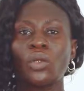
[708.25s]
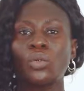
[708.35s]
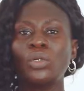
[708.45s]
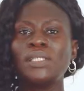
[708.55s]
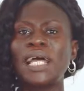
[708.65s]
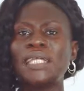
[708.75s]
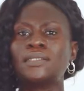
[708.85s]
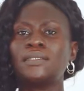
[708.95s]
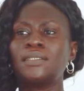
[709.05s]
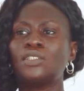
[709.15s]
Good
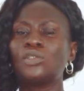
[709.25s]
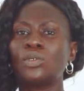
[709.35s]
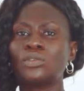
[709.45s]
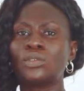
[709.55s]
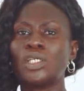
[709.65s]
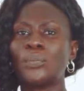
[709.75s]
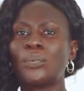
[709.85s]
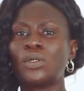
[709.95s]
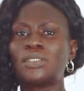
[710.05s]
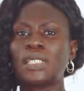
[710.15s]
lighting is also
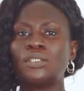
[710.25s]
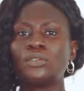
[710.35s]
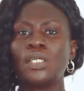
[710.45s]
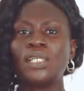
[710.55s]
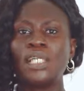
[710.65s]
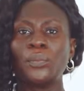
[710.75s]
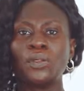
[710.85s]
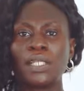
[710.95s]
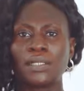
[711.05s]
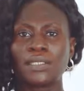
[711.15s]
important to
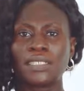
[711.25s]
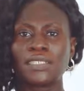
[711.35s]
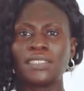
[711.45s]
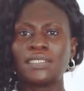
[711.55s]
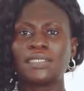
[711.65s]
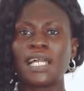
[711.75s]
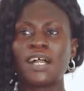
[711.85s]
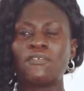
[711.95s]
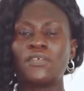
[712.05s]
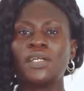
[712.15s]
enable the kitchen staff